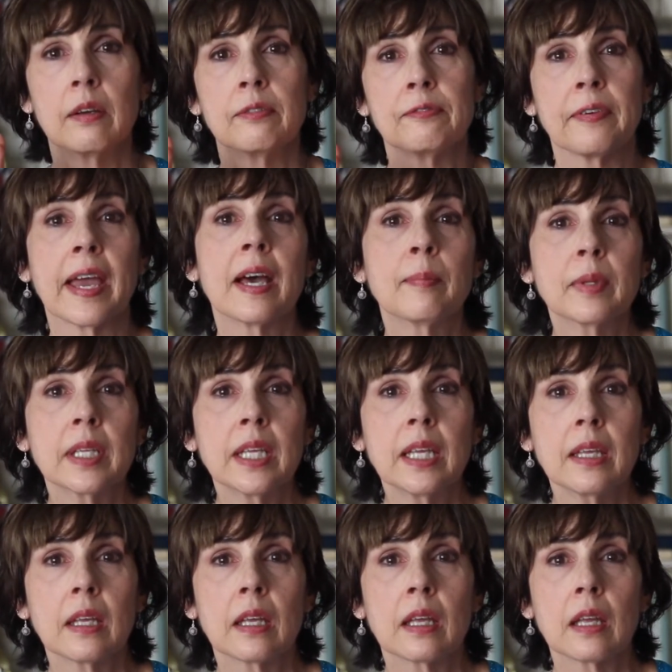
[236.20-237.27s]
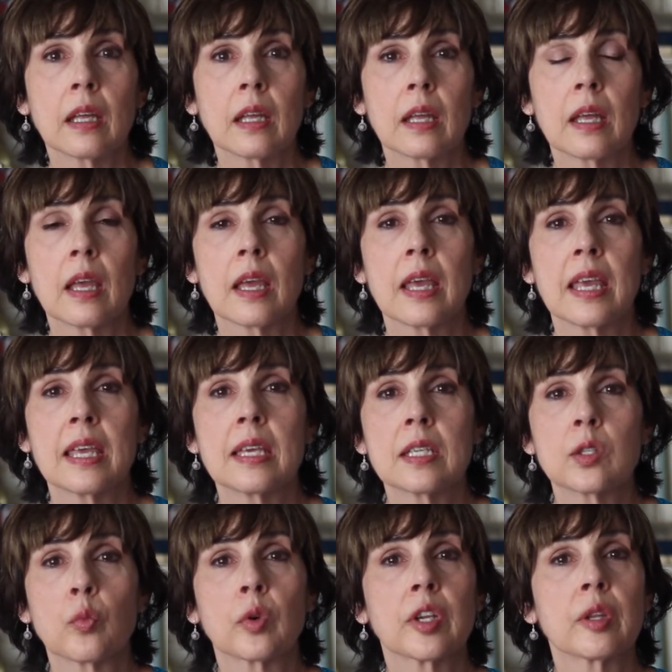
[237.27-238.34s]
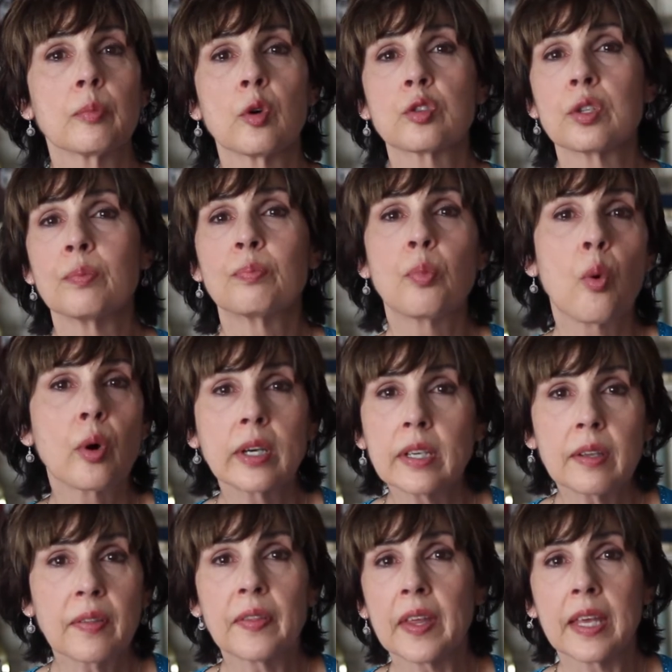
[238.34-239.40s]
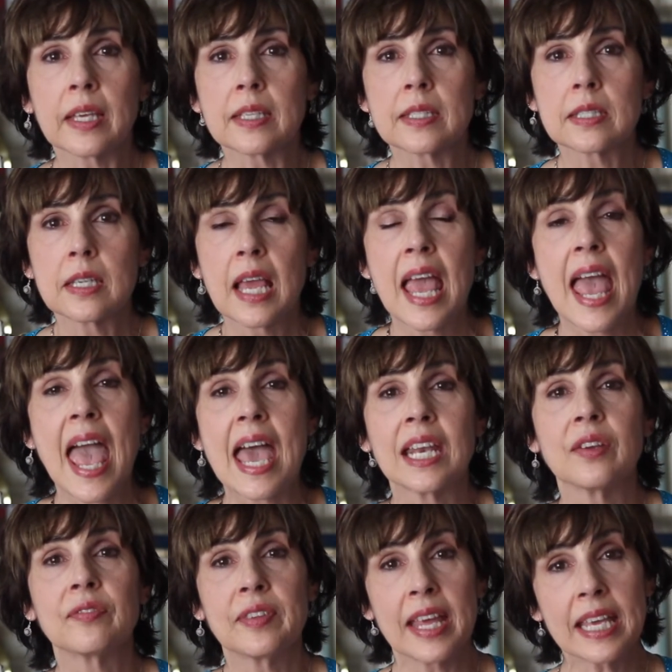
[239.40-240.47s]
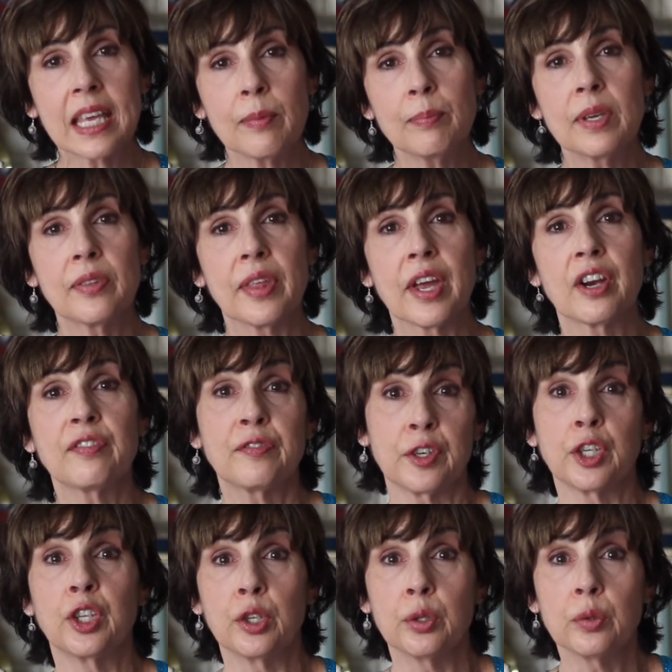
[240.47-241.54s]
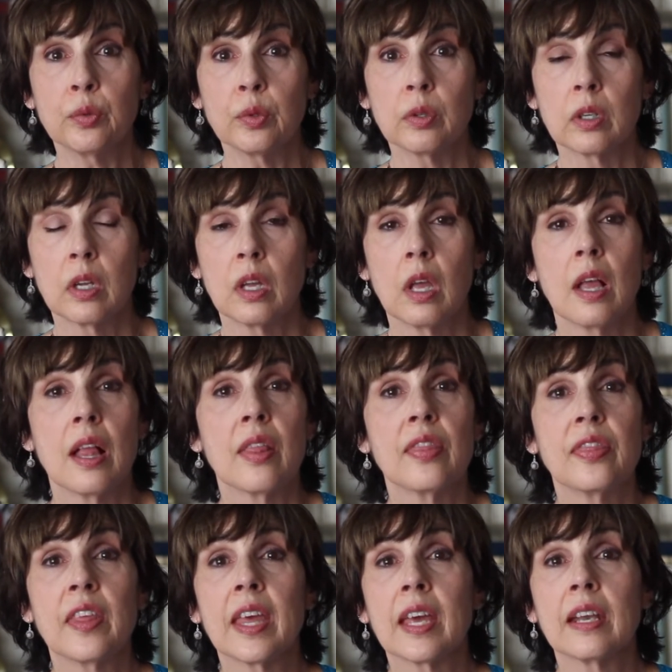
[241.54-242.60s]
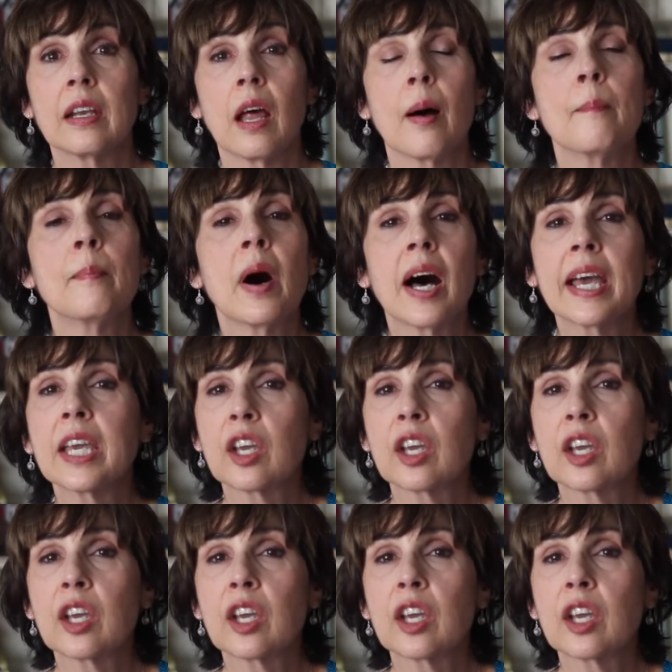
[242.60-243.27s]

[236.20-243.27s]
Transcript: Family is one of the most important things. And if they can be there for you, then my